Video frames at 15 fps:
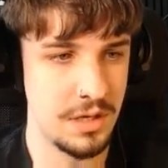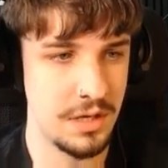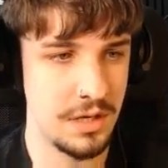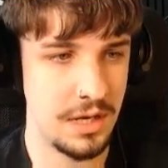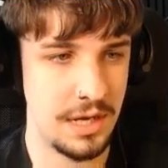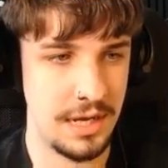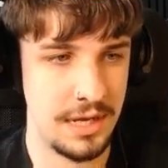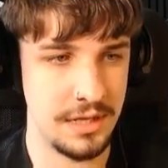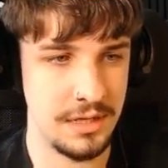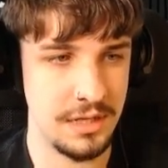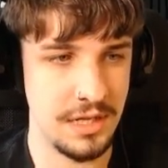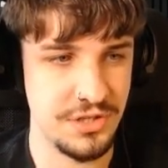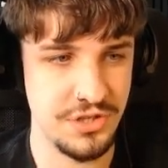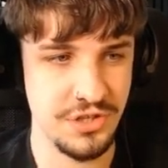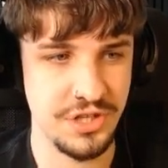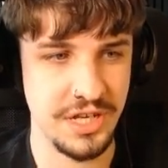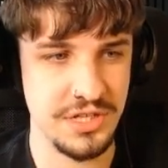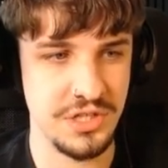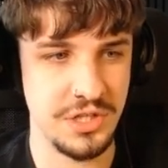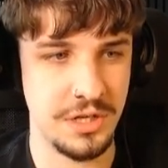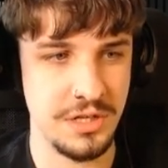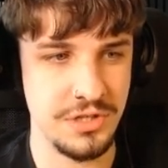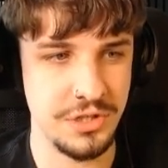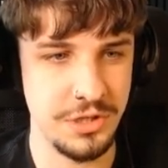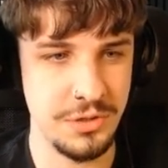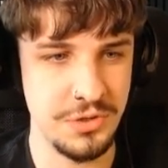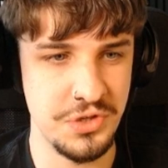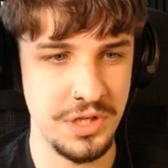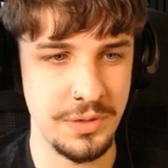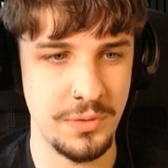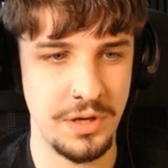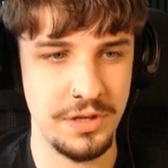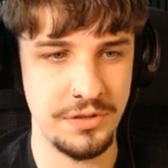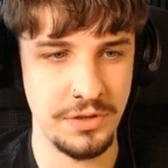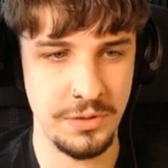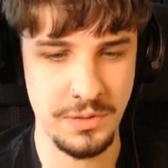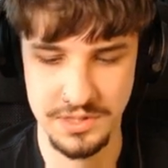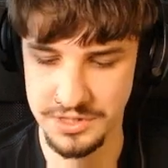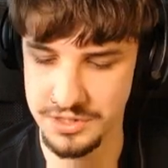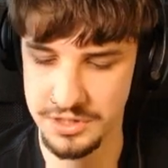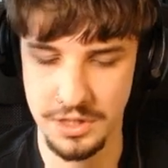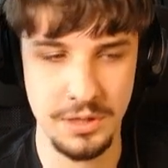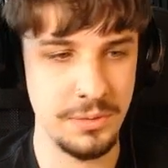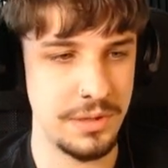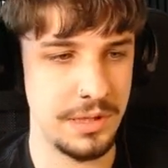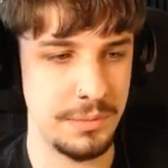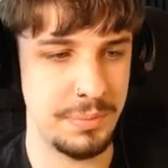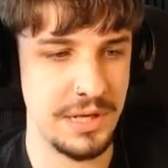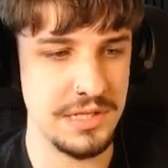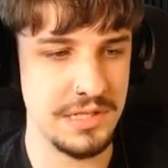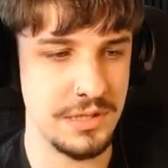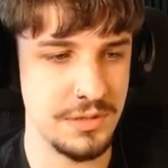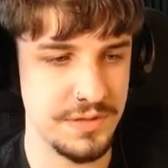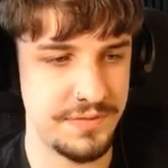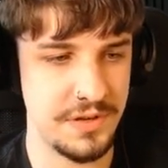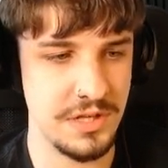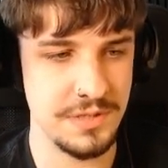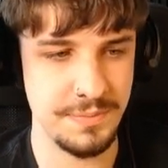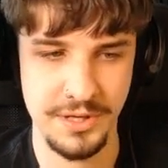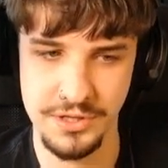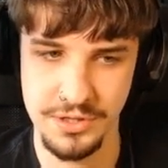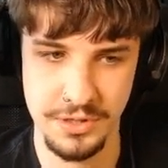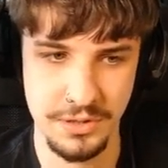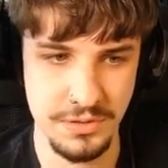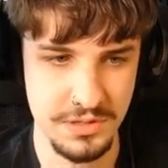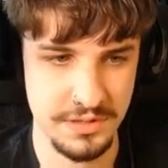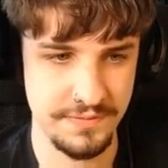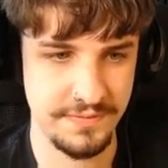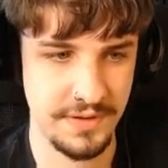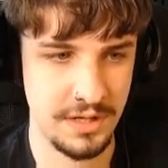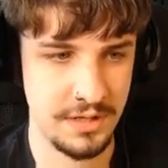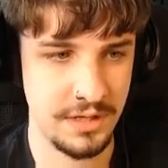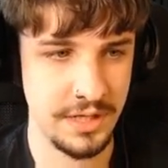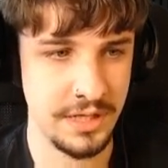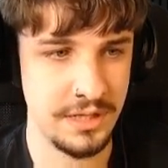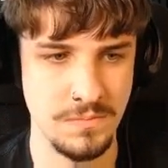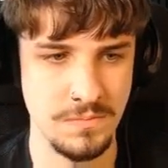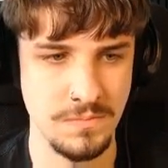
And let's just get started. So usually what I do is I start with the bass notes first, make sure those are fine.